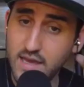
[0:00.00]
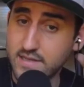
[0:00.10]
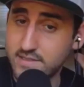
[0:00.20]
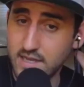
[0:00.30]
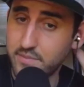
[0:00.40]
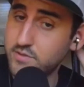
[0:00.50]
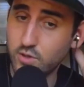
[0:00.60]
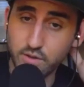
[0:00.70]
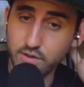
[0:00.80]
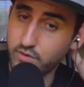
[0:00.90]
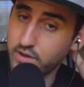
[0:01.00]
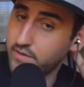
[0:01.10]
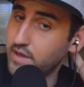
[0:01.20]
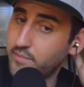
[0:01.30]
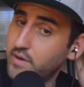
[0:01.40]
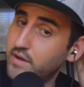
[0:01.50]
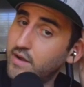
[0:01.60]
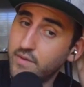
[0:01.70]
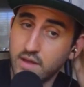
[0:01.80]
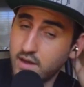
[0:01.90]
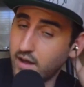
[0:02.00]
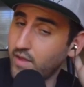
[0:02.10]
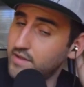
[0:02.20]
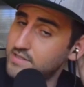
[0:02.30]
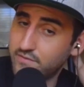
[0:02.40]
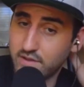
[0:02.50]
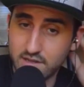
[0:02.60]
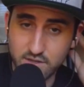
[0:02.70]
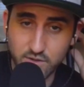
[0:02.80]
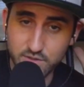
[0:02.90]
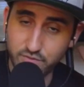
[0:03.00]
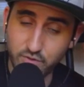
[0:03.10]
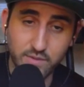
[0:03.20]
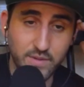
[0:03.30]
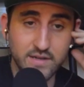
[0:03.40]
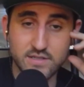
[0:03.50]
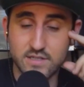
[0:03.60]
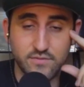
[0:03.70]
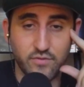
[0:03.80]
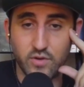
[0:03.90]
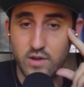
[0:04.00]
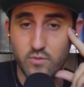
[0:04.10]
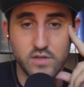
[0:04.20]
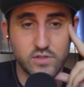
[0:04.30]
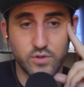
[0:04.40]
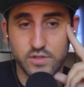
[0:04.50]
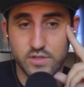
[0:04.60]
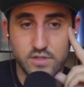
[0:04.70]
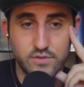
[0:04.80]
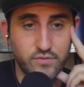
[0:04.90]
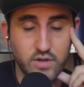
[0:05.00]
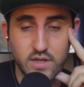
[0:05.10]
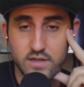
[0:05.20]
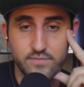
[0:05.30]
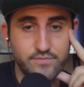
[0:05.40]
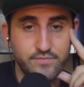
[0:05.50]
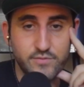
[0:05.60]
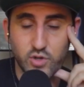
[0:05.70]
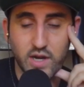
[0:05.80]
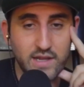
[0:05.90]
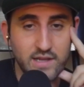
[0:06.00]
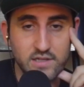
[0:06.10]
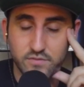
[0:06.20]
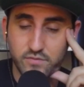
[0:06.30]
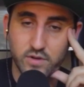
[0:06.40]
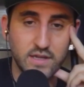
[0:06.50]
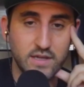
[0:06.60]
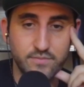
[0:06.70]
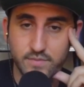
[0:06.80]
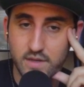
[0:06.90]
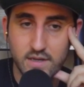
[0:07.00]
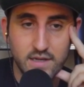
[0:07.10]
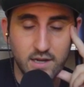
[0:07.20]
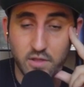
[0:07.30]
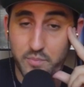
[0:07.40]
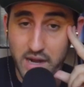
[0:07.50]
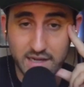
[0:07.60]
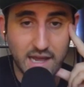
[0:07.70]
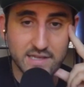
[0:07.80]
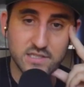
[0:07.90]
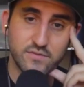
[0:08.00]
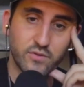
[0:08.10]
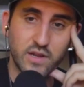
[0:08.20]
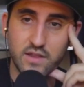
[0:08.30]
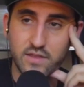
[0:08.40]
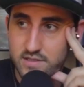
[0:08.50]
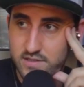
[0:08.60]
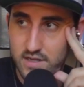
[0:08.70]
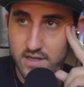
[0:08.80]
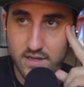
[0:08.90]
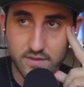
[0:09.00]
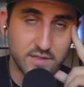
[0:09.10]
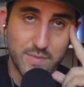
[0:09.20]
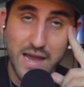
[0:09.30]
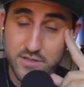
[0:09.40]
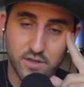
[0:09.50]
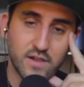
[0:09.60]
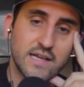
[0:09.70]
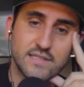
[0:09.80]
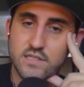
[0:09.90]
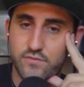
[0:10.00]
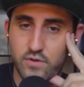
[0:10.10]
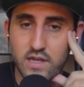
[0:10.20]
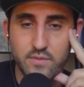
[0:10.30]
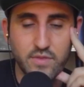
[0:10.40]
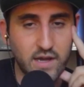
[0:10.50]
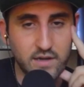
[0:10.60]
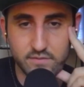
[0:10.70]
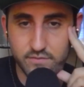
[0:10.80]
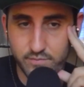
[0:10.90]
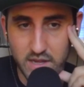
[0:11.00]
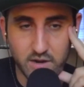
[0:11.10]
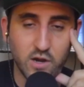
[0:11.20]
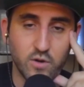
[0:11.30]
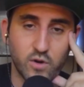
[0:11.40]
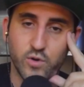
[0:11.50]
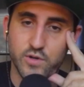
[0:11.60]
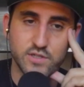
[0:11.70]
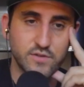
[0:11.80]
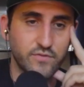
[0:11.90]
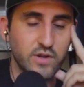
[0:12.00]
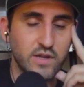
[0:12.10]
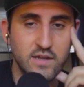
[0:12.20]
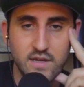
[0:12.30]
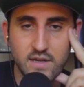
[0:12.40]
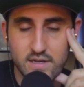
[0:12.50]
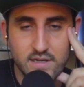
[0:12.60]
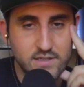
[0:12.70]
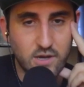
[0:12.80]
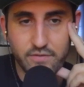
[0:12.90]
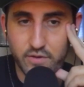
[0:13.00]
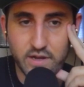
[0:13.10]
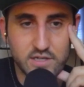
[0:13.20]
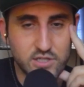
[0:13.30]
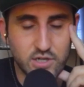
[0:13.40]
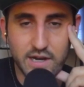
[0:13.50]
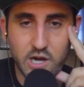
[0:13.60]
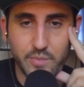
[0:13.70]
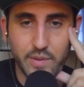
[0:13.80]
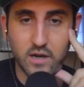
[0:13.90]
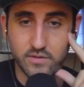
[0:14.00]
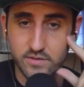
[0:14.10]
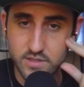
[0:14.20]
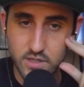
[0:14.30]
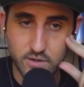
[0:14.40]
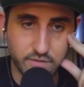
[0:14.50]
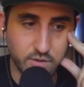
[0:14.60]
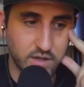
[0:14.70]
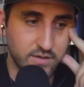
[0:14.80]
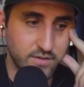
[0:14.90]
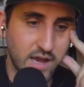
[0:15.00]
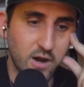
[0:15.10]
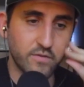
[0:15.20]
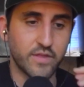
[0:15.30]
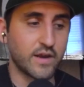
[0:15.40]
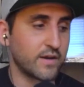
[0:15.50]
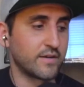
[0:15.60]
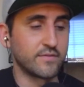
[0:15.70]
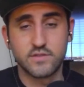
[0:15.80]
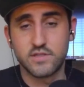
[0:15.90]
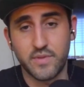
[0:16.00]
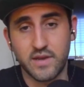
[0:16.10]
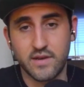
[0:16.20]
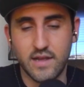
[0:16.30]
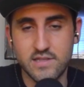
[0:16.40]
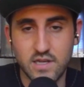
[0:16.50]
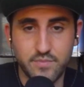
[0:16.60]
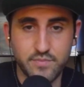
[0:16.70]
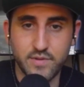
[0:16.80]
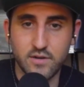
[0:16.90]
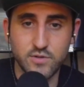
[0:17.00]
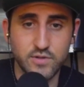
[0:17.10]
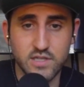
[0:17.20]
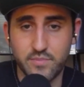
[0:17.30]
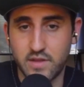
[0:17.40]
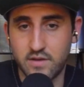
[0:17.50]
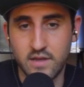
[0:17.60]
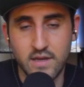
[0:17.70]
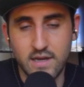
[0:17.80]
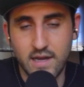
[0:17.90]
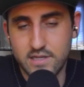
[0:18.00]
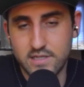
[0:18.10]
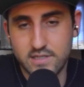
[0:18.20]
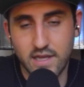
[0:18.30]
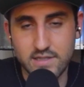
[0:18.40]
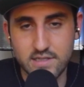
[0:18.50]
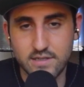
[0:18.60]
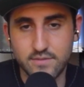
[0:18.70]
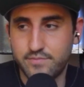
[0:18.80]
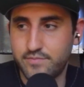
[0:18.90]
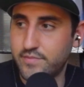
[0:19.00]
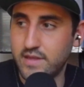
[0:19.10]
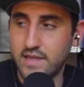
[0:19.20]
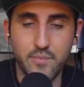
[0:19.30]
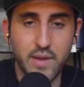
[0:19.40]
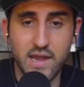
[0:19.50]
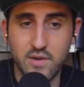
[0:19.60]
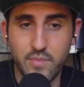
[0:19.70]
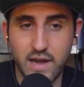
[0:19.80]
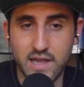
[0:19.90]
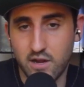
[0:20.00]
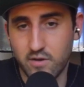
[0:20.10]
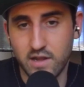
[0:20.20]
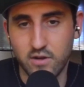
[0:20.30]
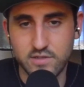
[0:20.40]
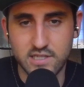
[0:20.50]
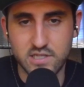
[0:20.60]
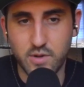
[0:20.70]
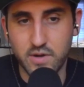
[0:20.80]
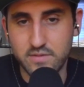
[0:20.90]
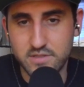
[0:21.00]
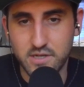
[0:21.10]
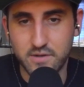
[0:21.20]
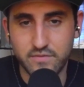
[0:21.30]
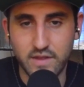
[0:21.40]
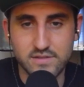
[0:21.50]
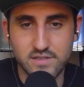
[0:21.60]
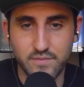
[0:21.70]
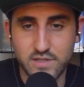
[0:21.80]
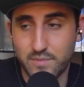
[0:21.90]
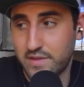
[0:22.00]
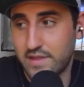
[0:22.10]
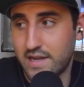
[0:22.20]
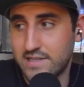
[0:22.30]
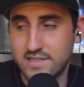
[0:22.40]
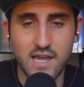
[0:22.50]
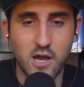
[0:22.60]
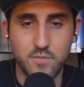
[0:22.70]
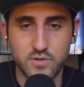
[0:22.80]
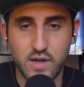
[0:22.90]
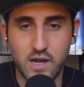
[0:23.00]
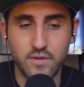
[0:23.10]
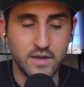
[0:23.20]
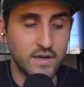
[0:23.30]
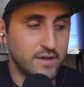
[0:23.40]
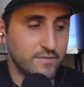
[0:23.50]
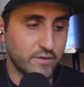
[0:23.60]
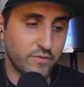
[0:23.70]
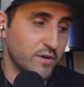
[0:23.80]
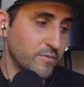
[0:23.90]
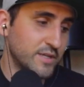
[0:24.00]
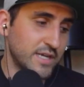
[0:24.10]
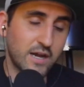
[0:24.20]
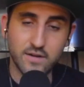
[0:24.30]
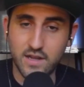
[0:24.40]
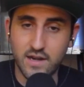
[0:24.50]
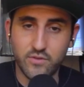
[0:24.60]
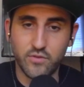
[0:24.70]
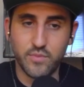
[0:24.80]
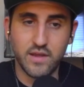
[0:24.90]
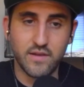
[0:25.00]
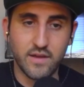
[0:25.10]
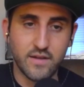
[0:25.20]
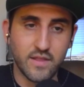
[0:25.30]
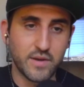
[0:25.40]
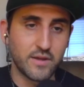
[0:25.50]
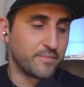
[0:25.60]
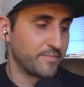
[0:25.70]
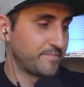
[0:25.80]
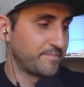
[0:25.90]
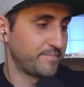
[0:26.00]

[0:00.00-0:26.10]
Yes. Yep. Totally free. Yep. A lot of the stuff that I do is free, man. It's just free resources, free trainings, free. The podcast is free. This masterclass is free. That Meet Your Hero course is free. It's all free. Just trying to help out. And so if you can head over there and something ends up, doing something, I just like to get paid by hearing your testimony. So if that's something that I say helps you out, feel free to reach out and connect with me and let me know.